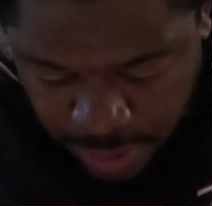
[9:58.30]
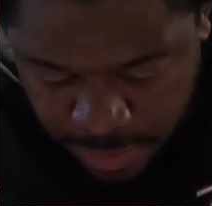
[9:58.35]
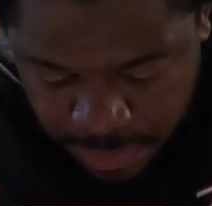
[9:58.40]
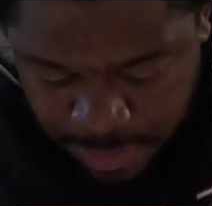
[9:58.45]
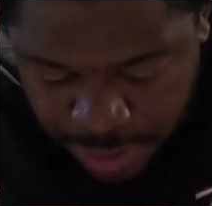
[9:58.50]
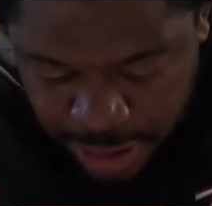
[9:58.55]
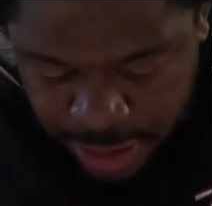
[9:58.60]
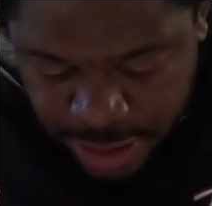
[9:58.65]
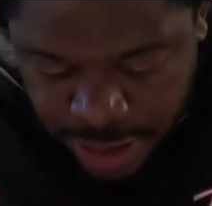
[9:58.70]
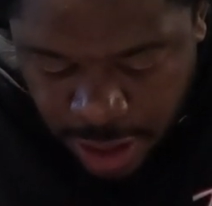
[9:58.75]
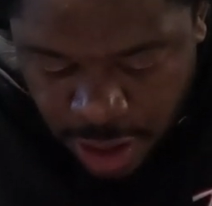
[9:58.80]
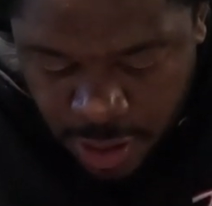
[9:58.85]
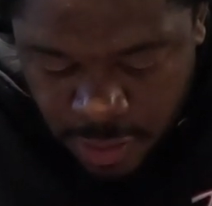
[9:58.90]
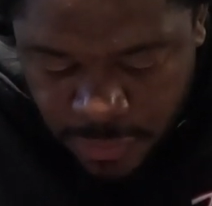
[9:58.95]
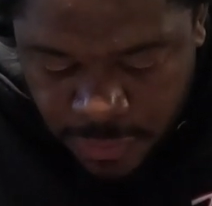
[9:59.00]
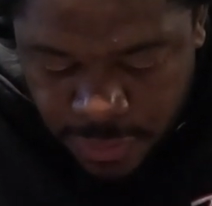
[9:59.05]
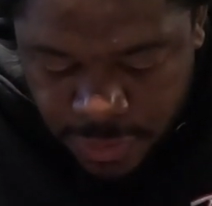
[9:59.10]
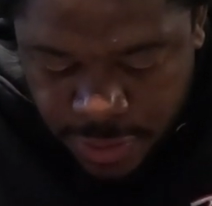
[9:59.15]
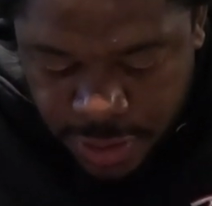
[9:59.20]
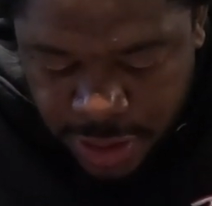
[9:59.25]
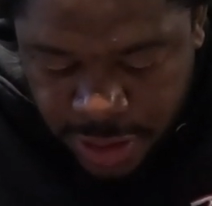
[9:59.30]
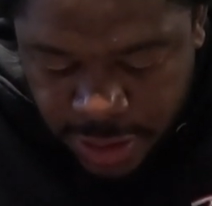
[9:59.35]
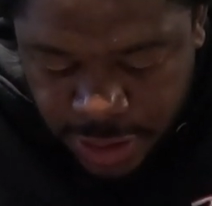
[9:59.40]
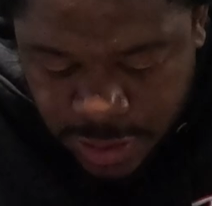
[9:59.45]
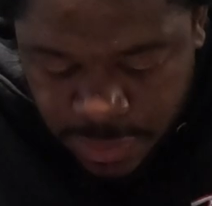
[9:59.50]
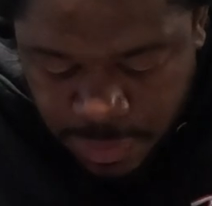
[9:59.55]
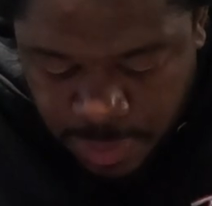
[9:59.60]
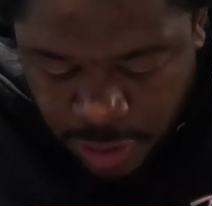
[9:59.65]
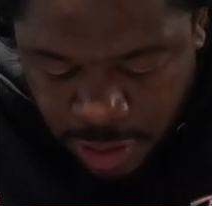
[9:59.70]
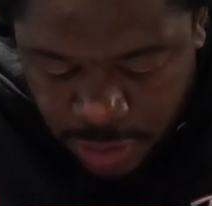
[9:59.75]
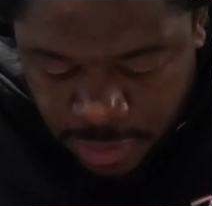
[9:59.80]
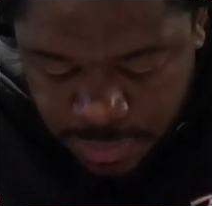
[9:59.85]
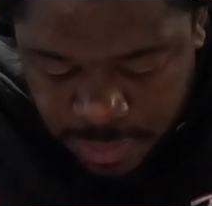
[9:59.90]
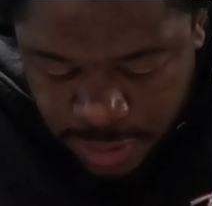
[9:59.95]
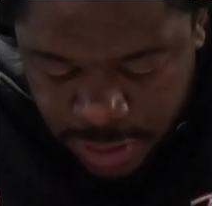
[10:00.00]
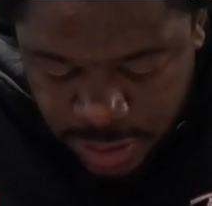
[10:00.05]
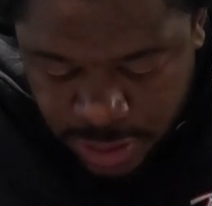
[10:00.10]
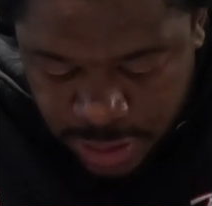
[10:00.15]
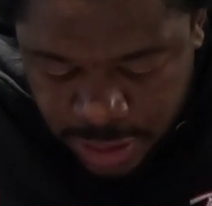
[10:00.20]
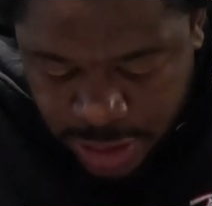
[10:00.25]
best off from these spark
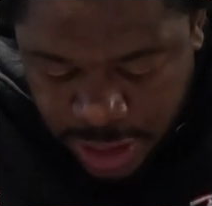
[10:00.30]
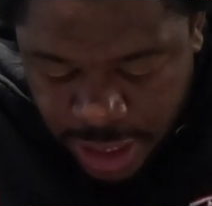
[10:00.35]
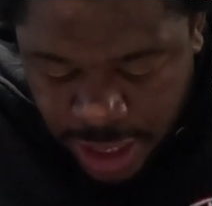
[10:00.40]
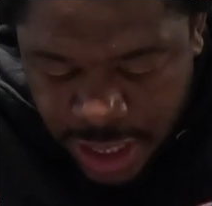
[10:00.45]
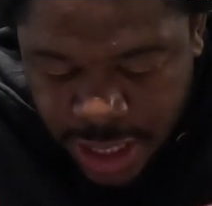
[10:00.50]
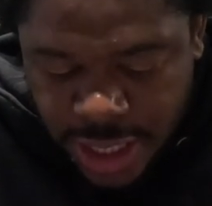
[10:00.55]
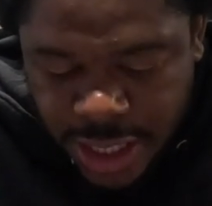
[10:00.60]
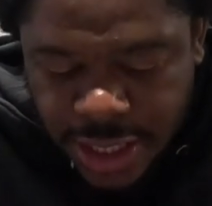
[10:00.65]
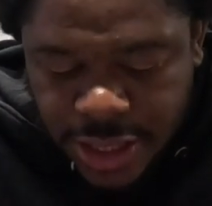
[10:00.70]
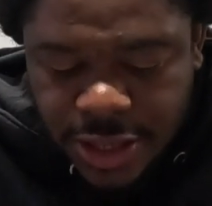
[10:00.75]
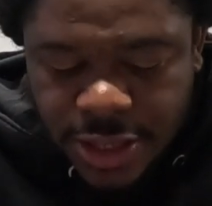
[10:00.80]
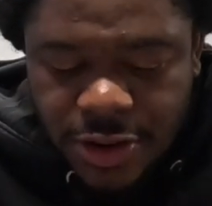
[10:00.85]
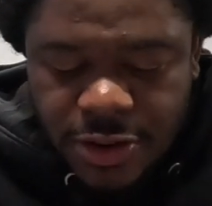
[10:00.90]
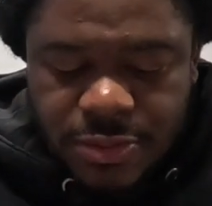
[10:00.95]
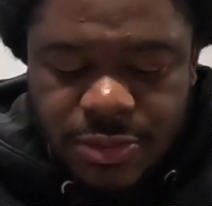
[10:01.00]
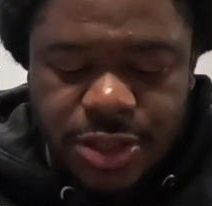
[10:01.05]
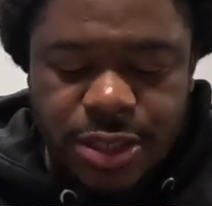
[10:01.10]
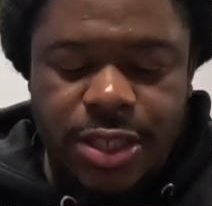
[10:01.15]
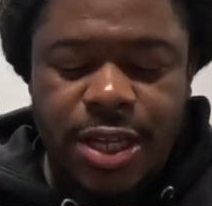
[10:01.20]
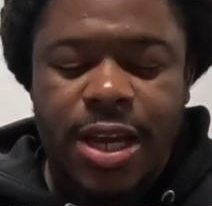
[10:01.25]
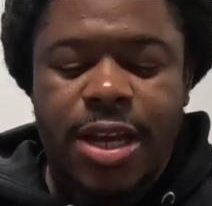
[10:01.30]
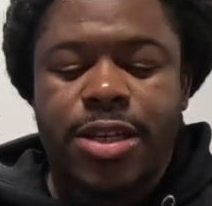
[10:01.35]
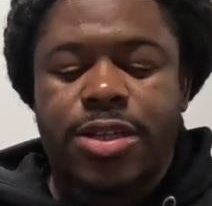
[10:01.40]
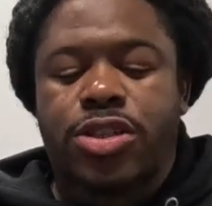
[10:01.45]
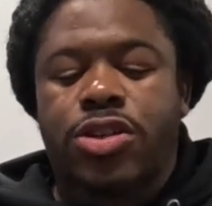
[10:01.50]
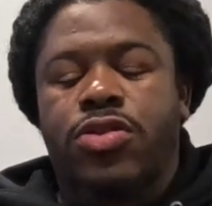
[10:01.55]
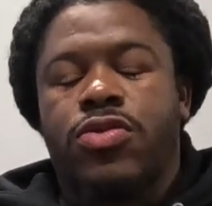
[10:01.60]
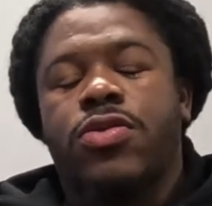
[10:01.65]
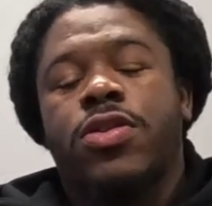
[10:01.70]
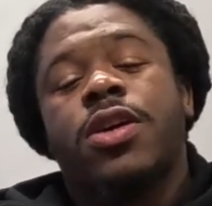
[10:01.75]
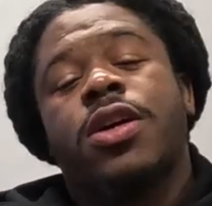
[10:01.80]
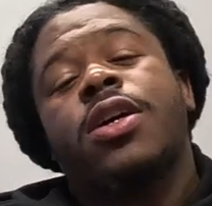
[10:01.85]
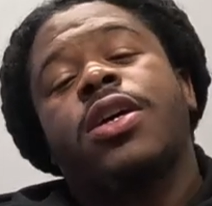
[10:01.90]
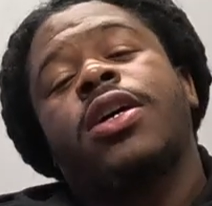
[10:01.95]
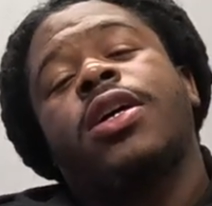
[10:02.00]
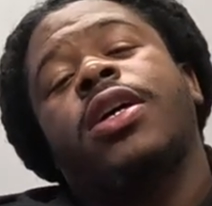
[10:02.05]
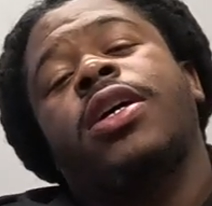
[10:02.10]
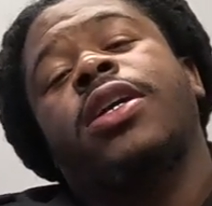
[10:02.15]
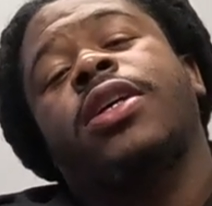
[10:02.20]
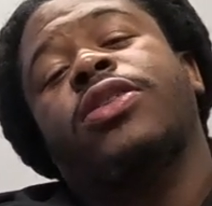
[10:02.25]
plugs and thermostat. So
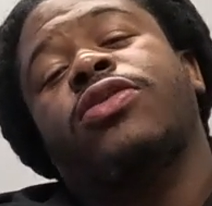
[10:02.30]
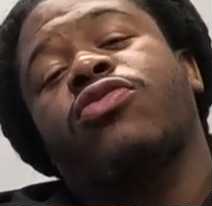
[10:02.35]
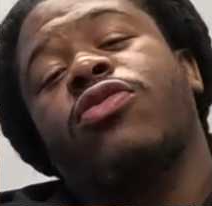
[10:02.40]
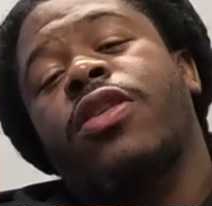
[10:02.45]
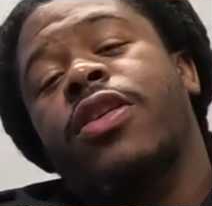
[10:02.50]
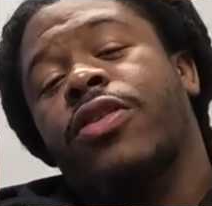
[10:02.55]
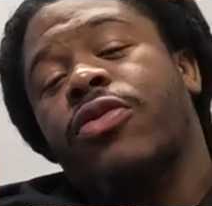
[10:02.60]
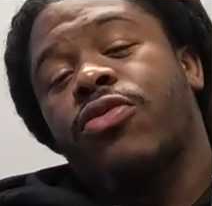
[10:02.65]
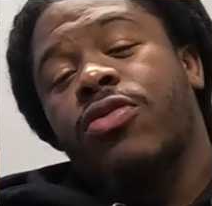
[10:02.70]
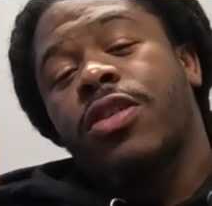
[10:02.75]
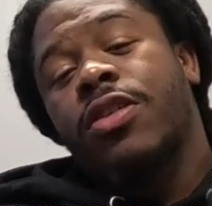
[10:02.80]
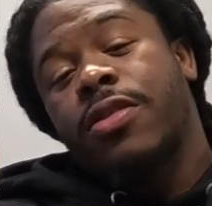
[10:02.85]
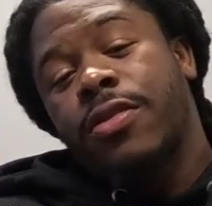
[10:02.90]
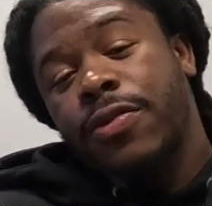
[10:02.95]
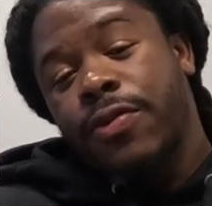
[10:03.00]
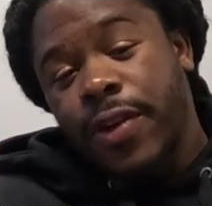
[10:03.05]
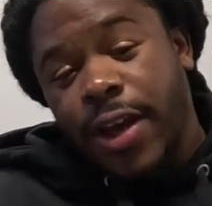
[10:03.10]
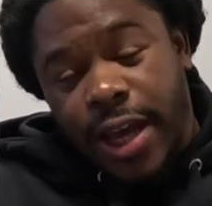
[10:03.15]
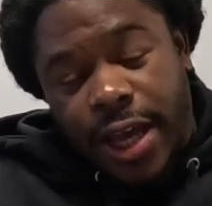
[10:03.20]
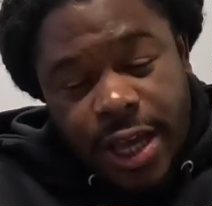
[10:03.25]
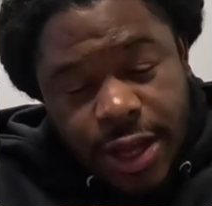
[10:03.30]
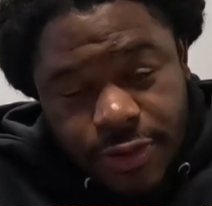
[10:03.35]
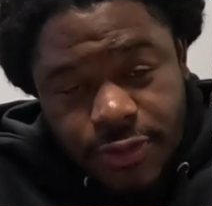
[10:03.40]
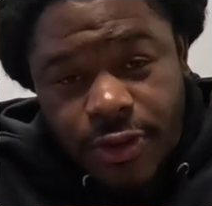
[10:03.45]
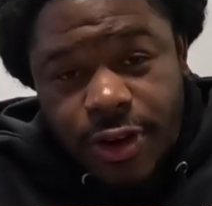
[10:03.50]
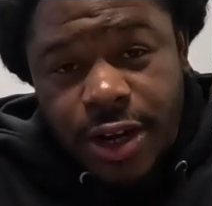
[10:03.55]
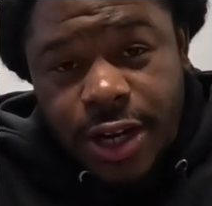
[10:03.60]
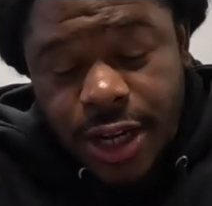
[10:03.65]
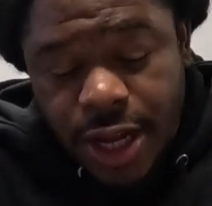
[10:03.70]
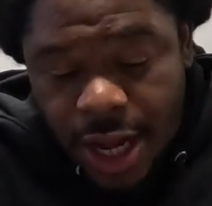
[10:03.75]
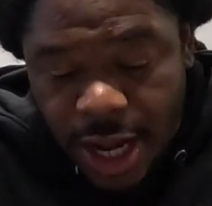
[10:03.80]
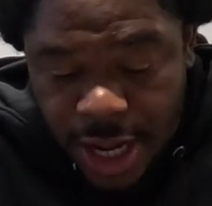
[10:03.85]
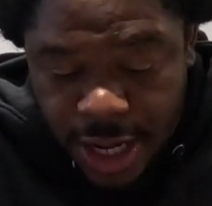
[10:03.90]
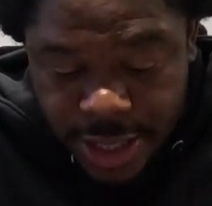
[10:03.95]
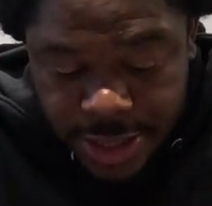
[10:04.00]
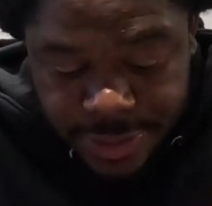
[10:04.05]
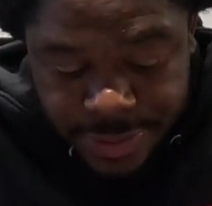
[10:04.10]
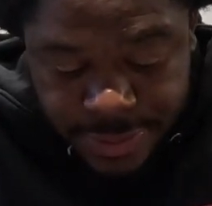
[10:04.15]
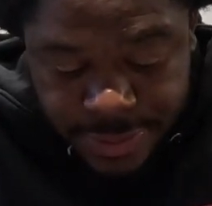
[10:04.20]
it is running rough and running hot.